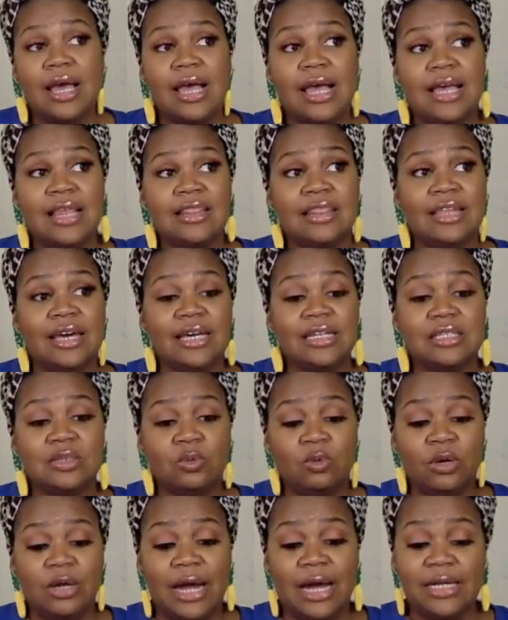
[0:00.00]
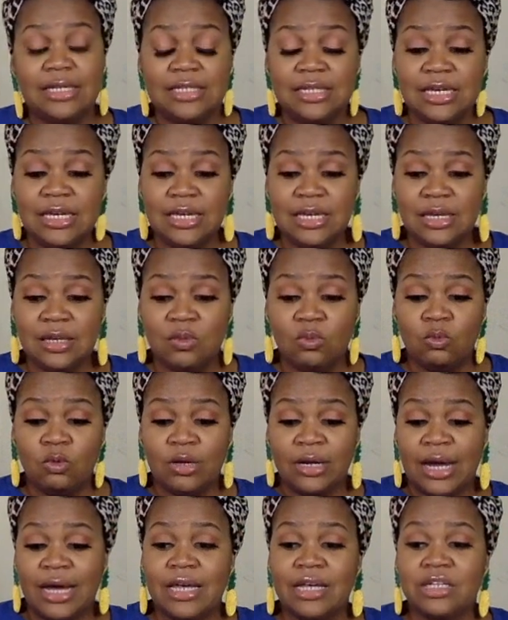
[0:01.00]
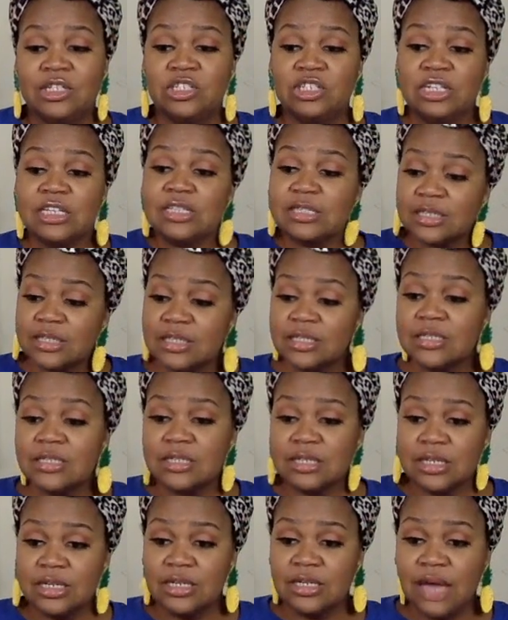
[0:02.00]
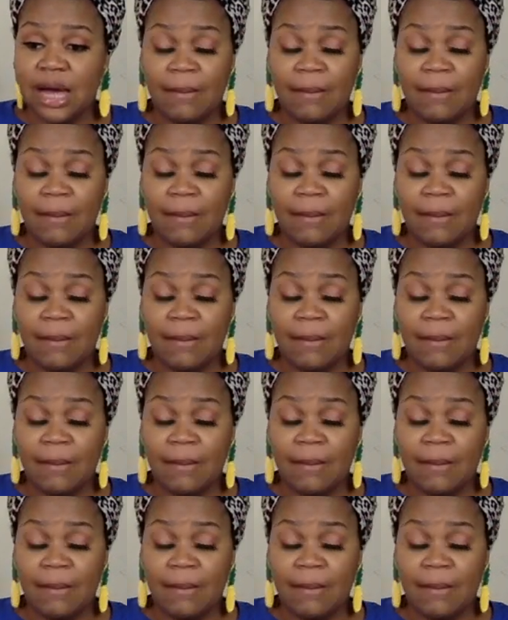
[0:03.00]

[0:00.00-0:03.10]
And that's what I did when I adjusted the seat.